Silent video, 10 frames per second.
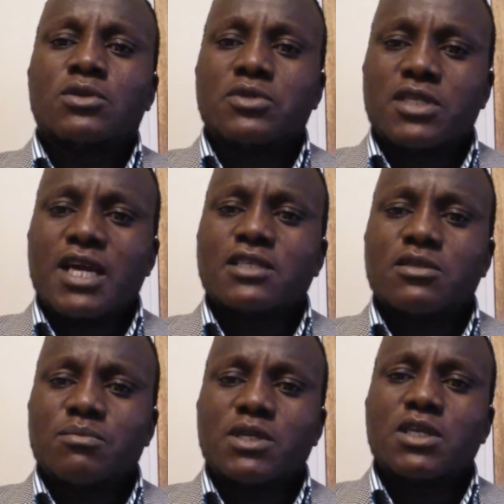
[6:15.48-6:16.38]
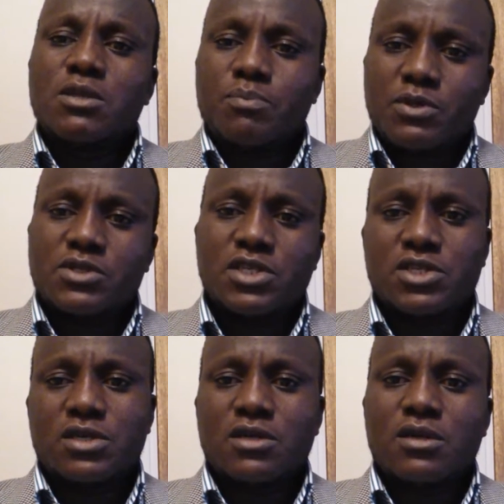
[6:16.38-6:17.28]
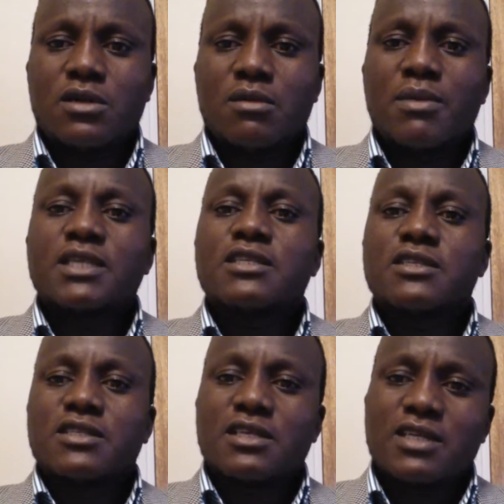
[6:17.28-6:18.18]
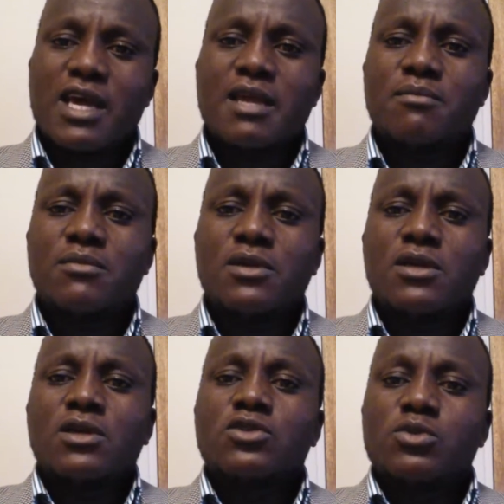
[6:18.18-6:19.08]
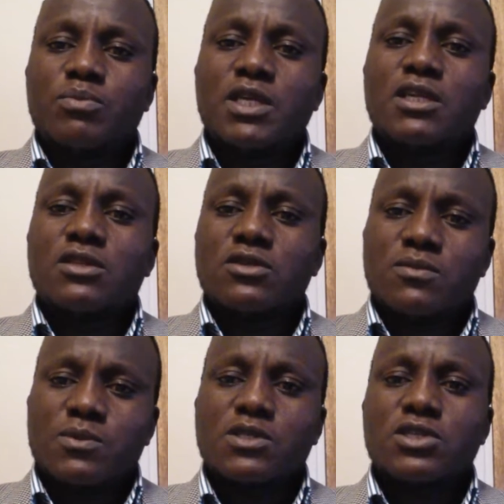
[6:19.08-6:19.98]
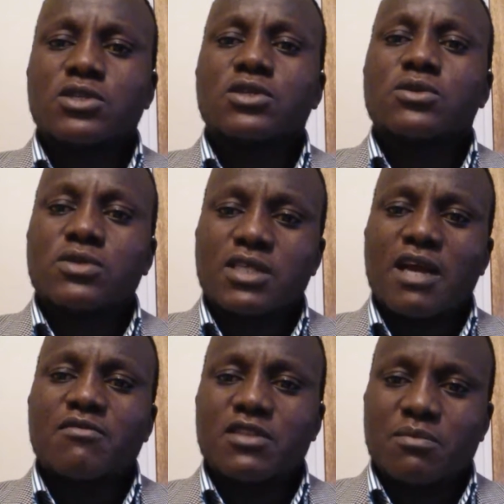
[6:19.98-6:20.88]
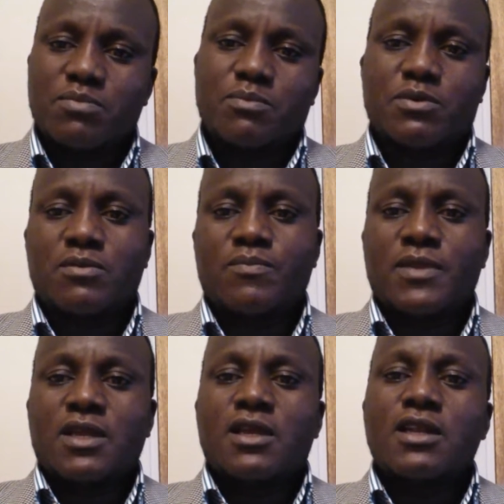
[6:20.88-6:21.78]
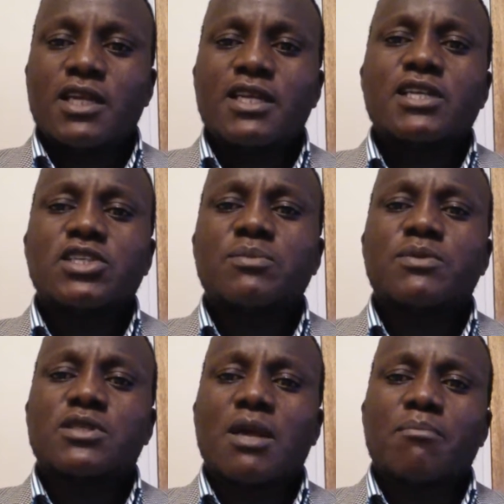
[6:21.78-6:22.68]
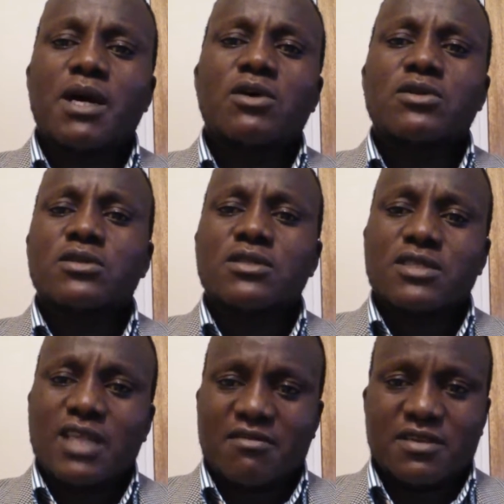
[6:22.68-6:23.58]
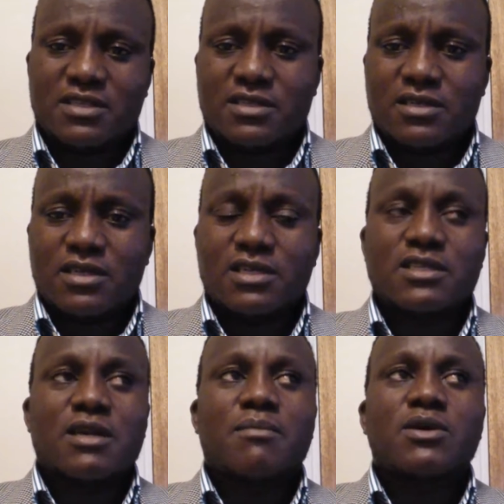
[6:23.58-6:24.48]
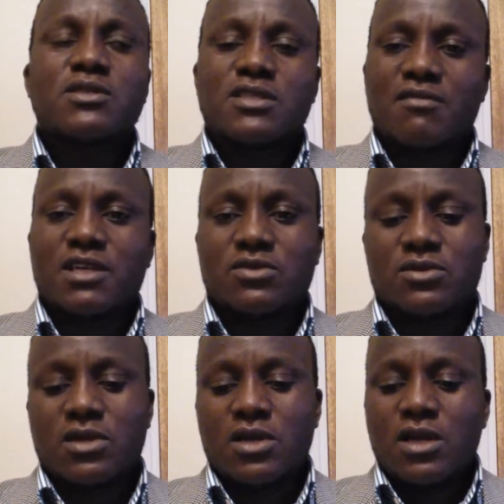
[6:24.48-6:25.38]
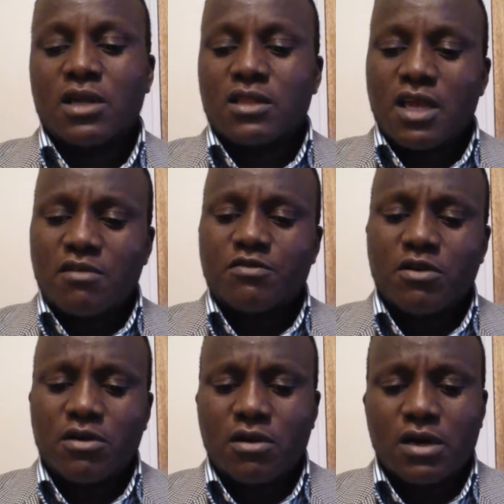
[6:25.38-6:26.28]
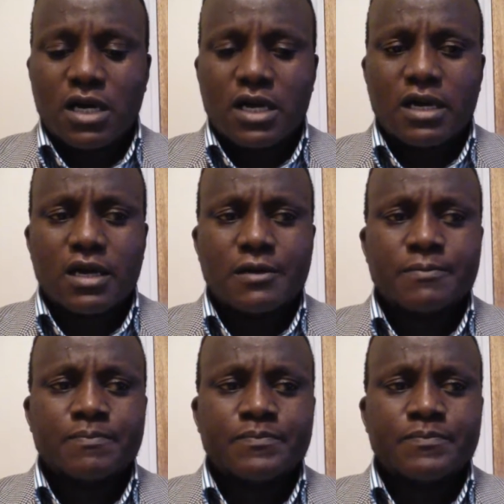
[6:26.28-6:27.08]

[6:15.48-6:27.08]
to just be in position, but it is a time to be in those positions to serve the people. Leadership is about service. It is about servanthood. Therefore,